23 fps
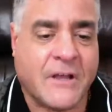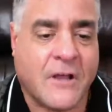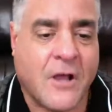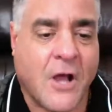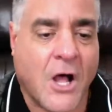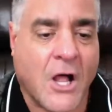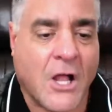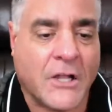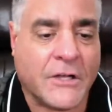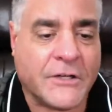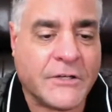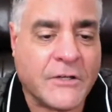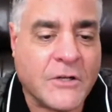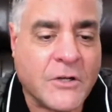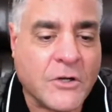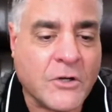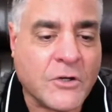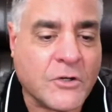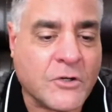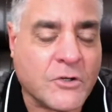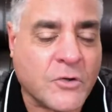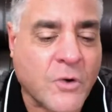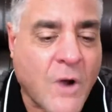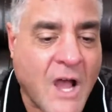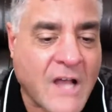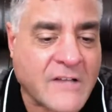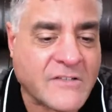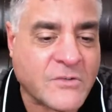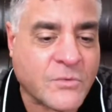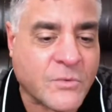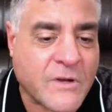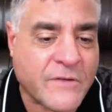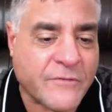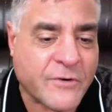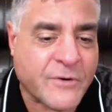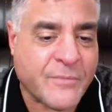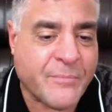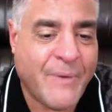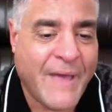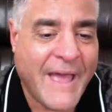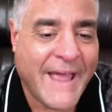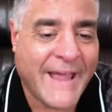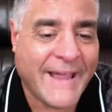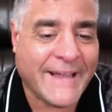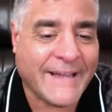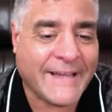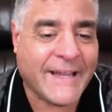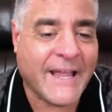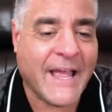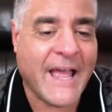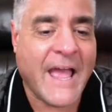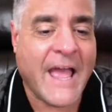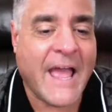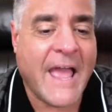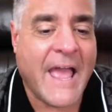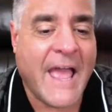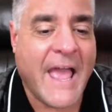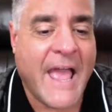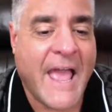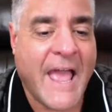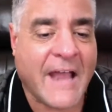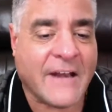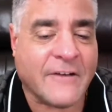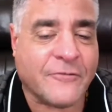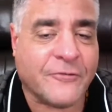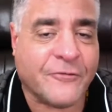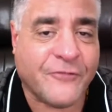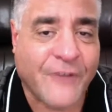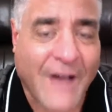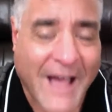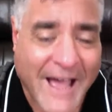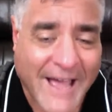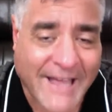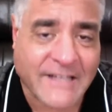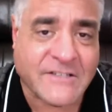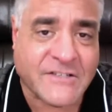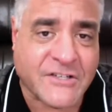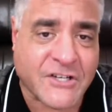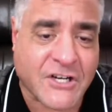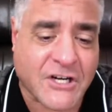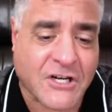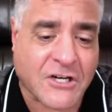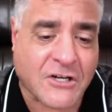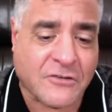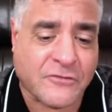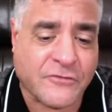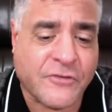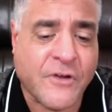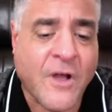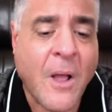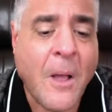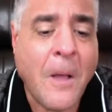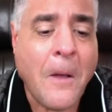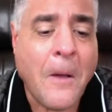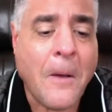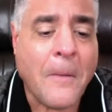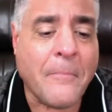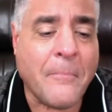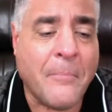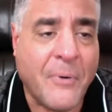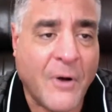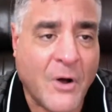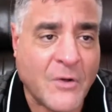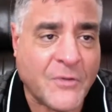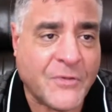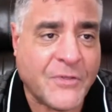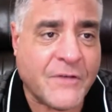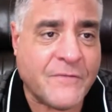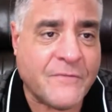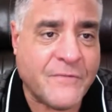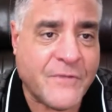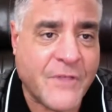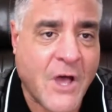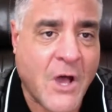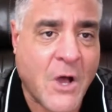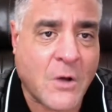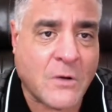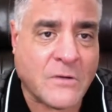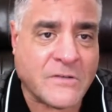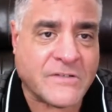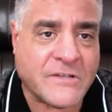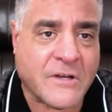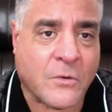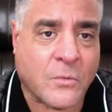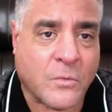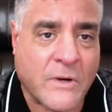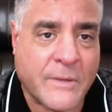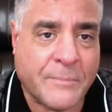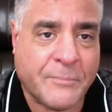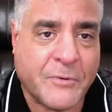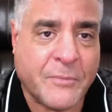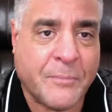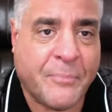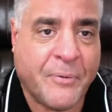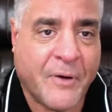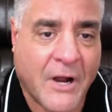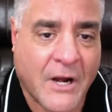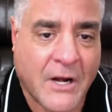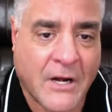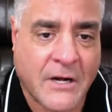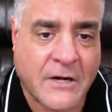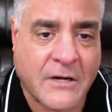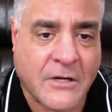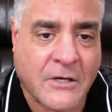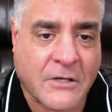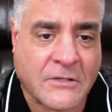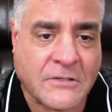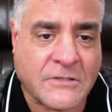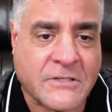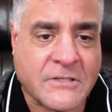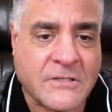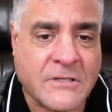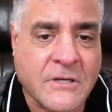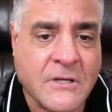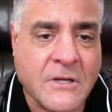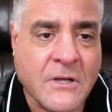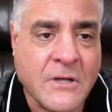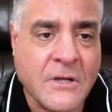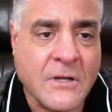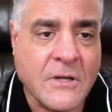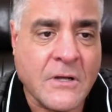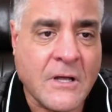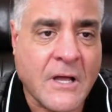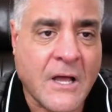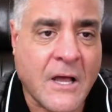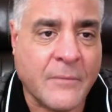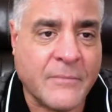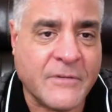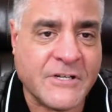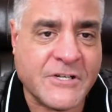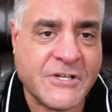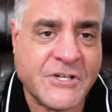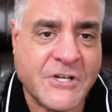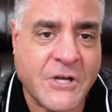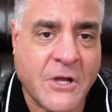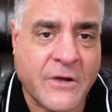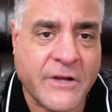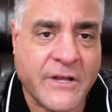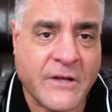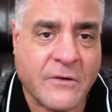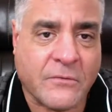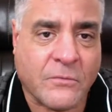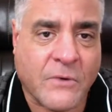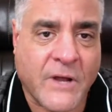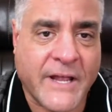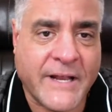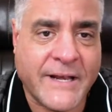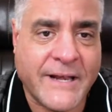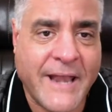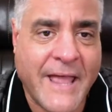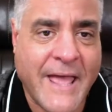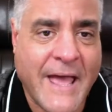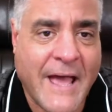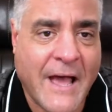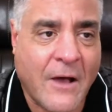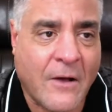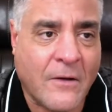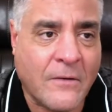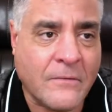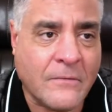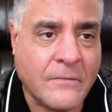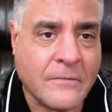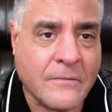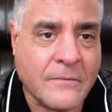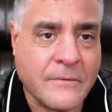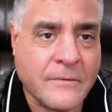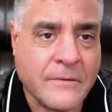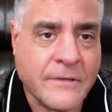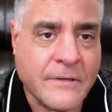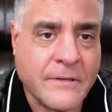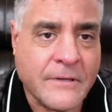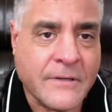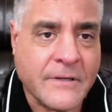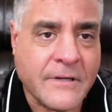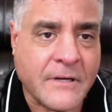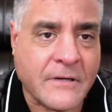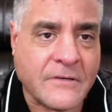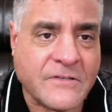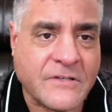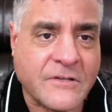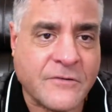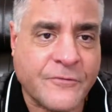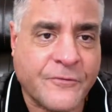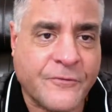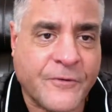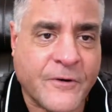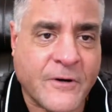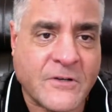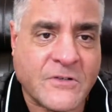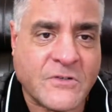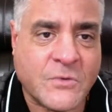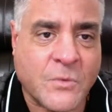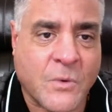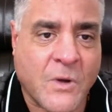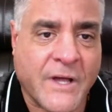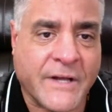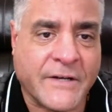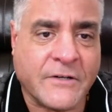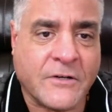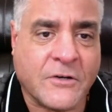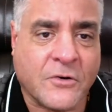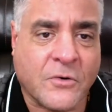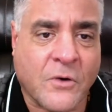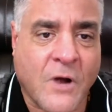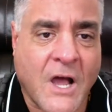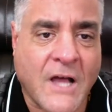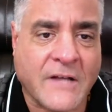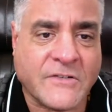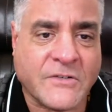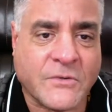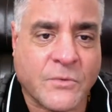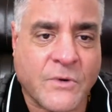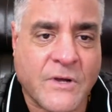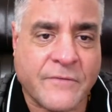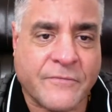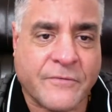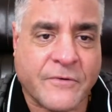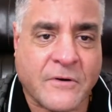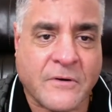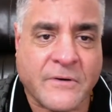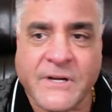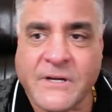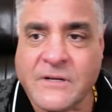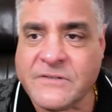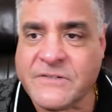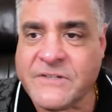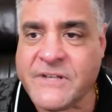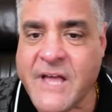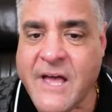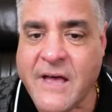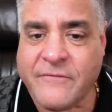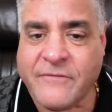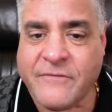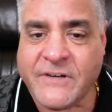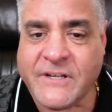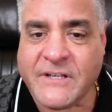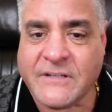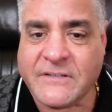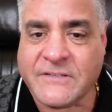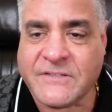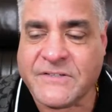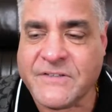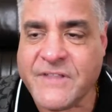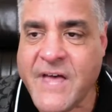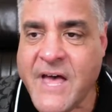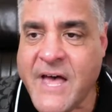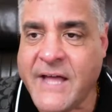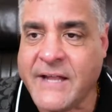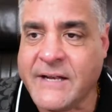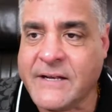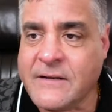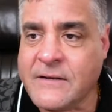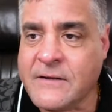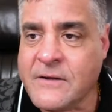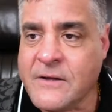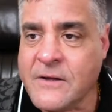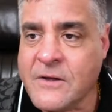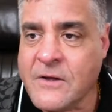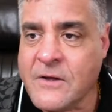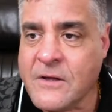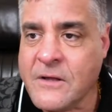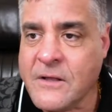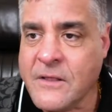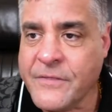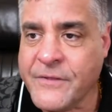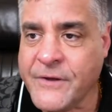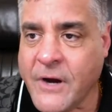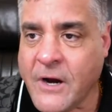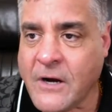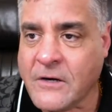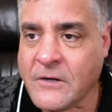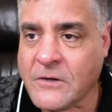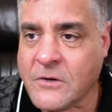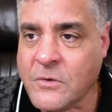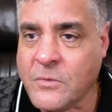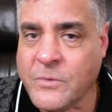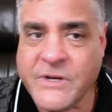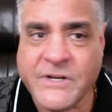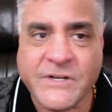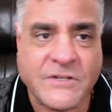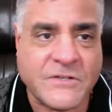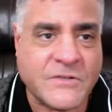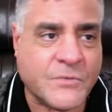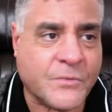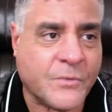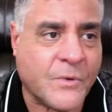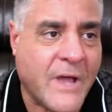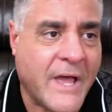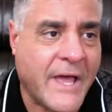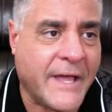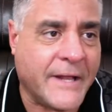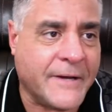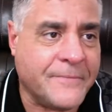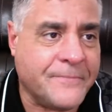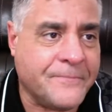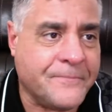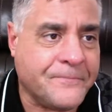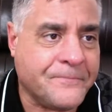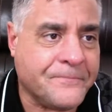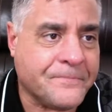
called Cross River Bank, and Pfizer, Both of those are Ripple partners. I'm going to show you right now. Here's the first one Cross River. Here's the evidence that the article we just read